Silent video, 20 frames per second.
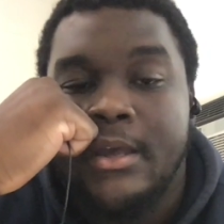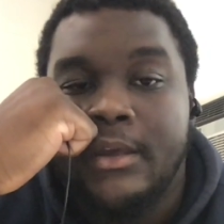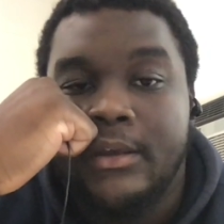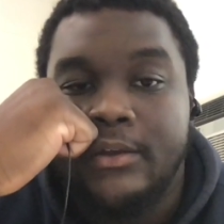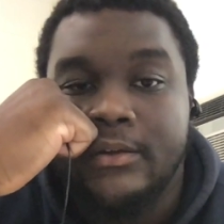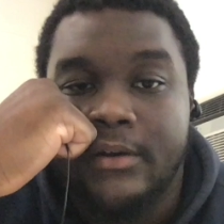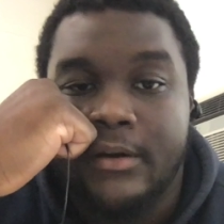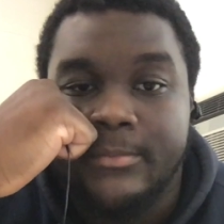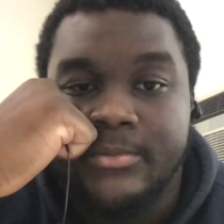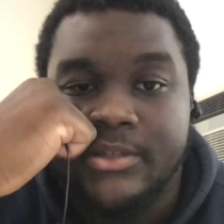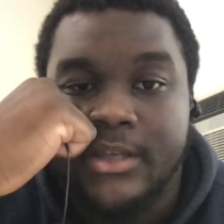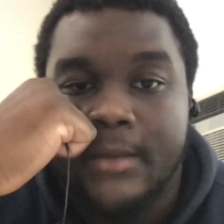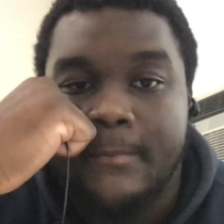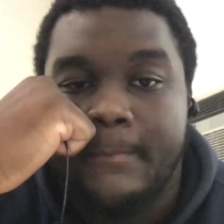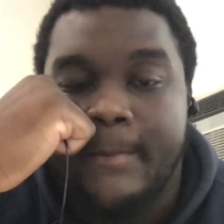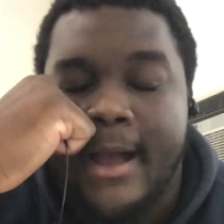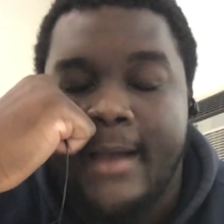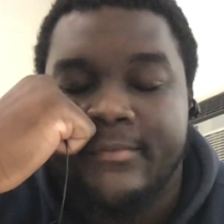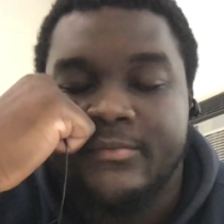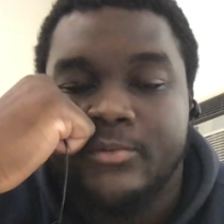You know what I'm saying?
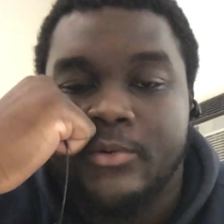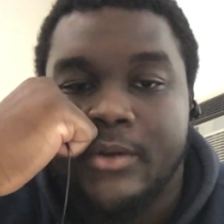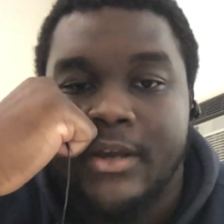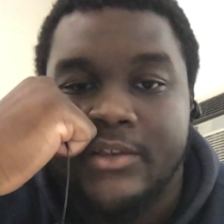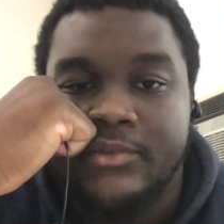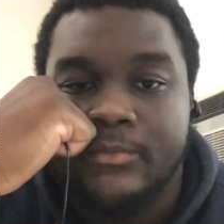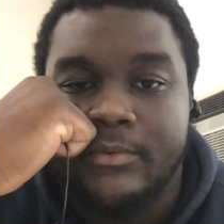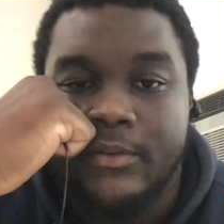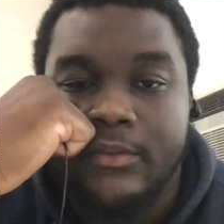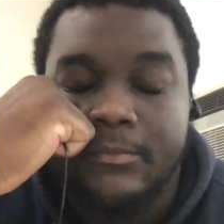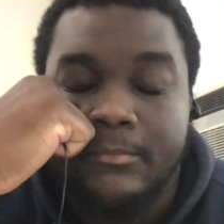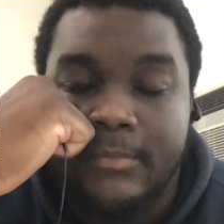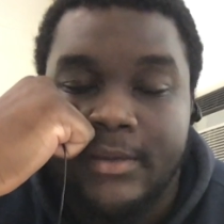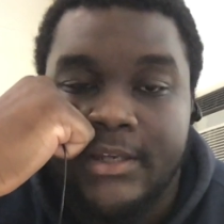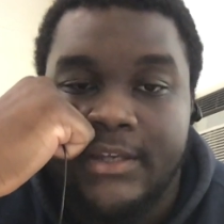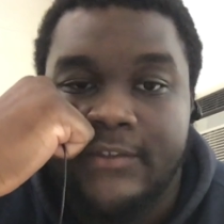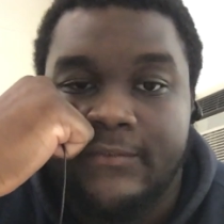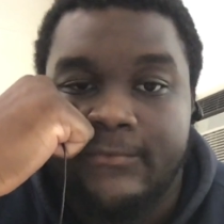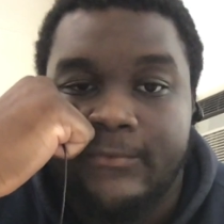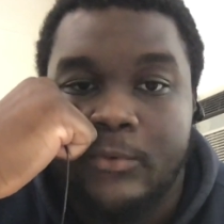Pop Smoke has one of the
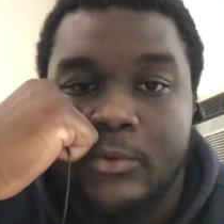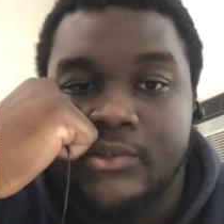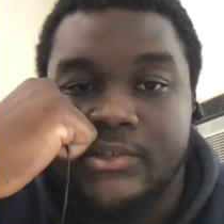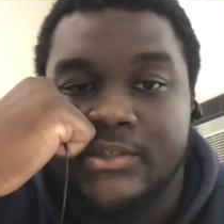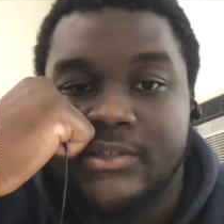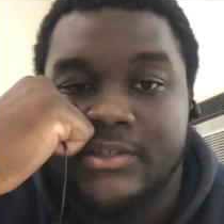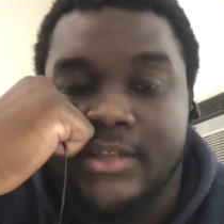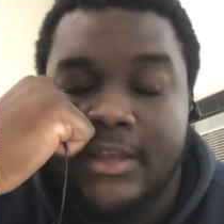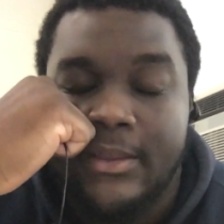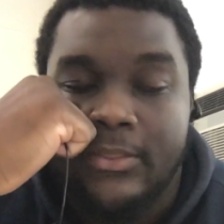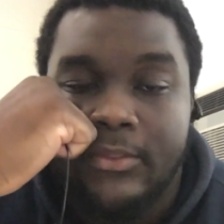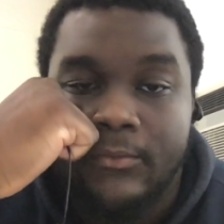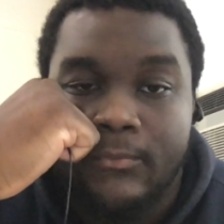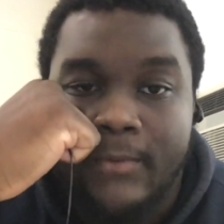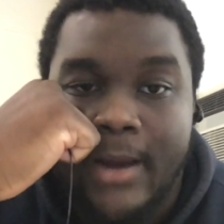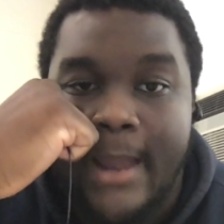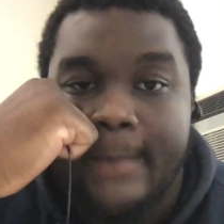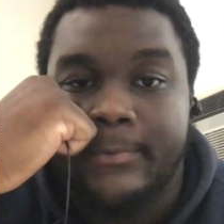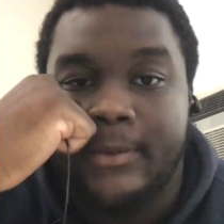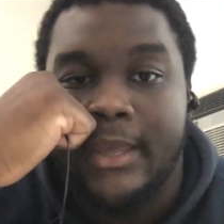meanest voices in the
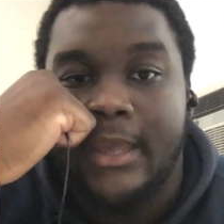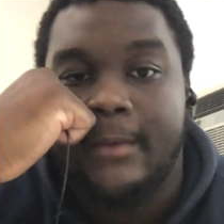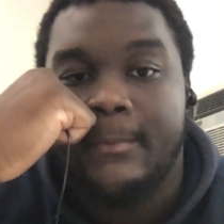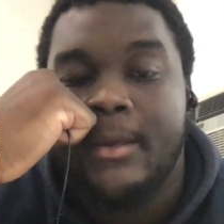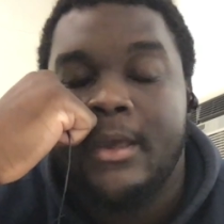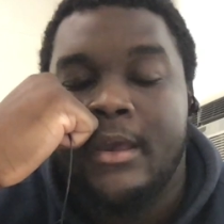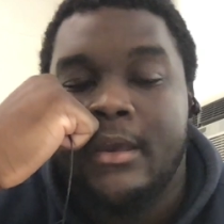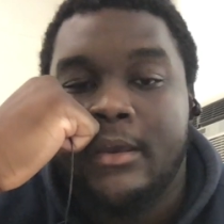rap game.